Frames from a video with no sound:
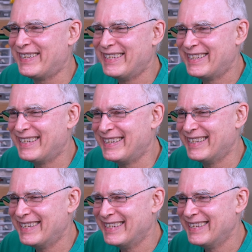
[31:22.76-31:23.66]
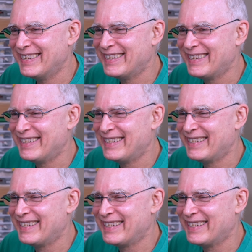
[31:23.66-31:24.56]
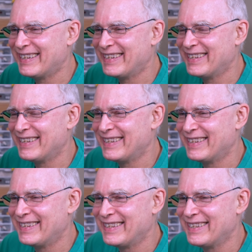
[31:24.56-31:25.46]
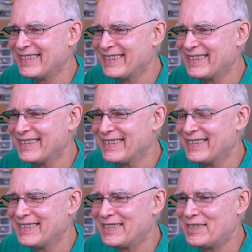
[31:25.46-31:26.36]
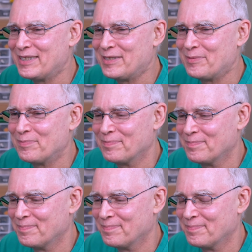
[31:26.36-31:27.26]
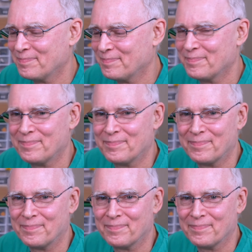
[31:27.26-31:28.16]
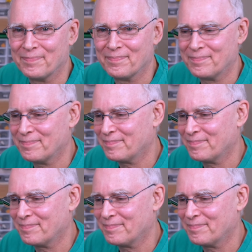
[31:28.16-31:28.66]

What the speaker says: [no speech]